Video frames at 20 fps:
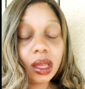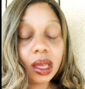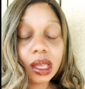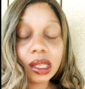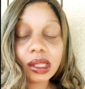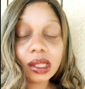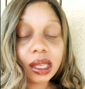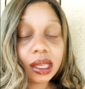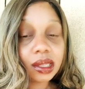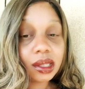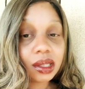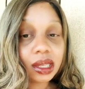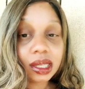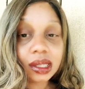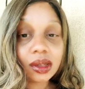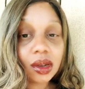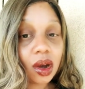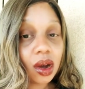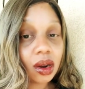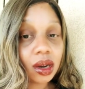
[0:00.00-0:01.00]

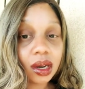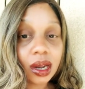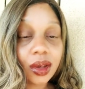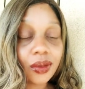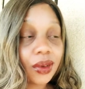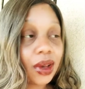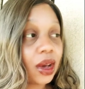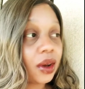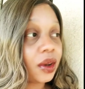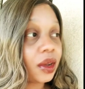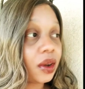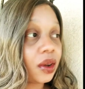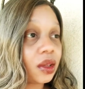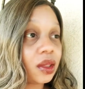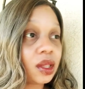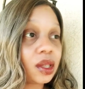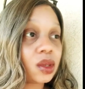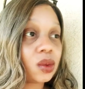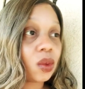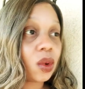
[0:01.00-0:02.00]
It's hard enough out here
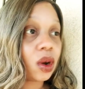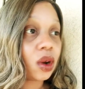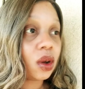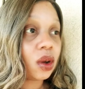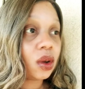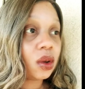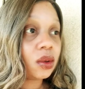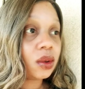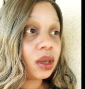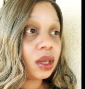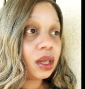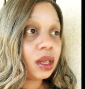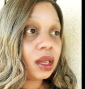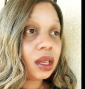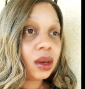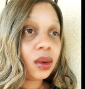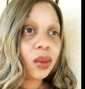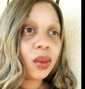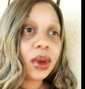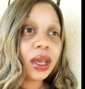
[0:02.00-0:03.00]
in this world.
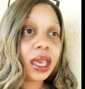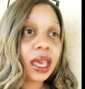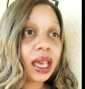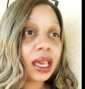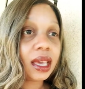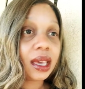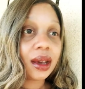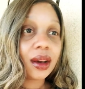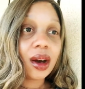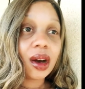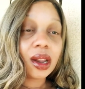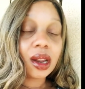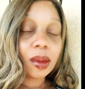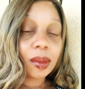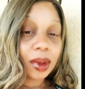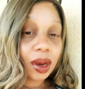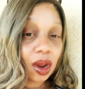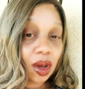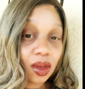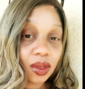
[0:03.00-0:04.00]
We can't get caught
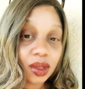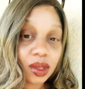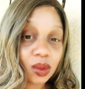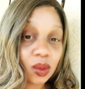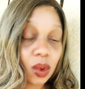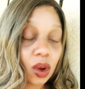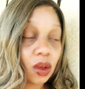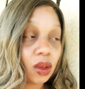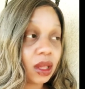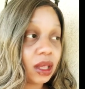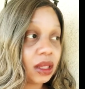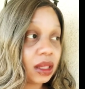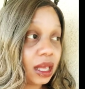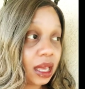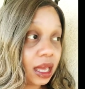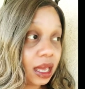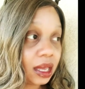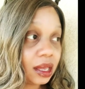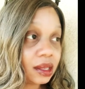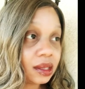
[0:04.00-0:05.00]
up in all these worldly
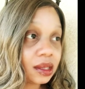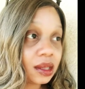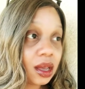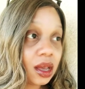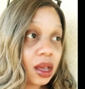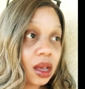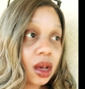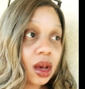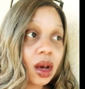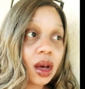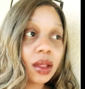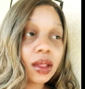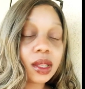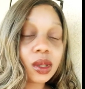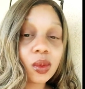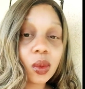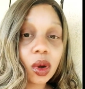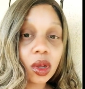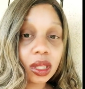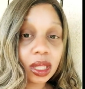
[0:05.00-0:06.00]
things, all
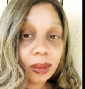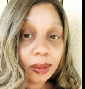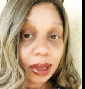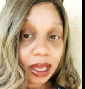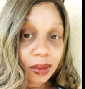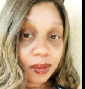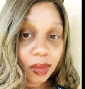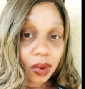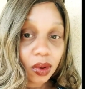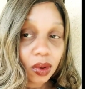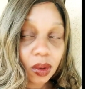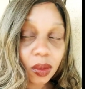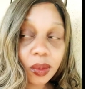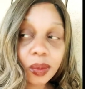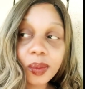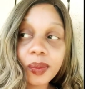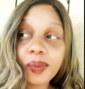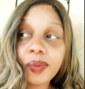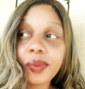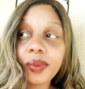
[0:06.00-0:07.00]
these worldly people.
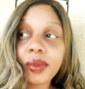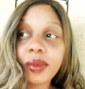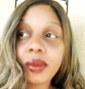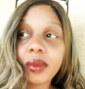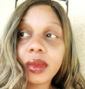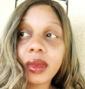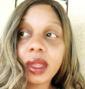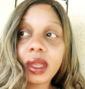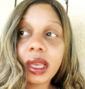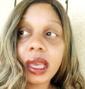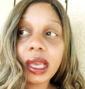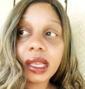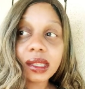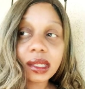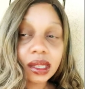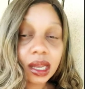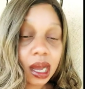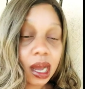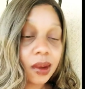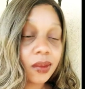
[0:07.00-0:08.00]

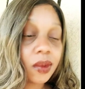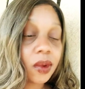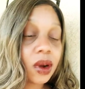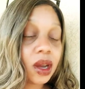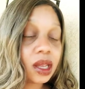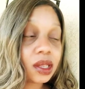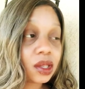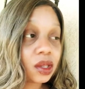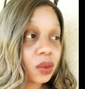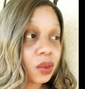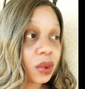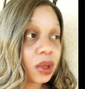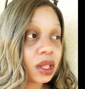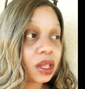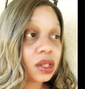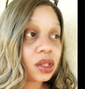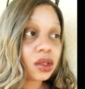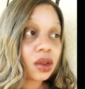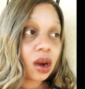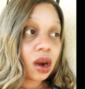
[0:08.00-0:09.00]
It's time for us to
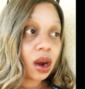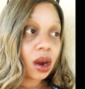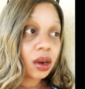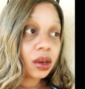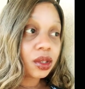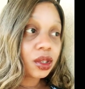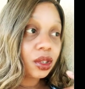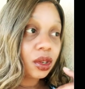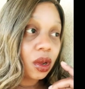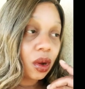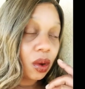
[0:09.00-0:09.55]
really start,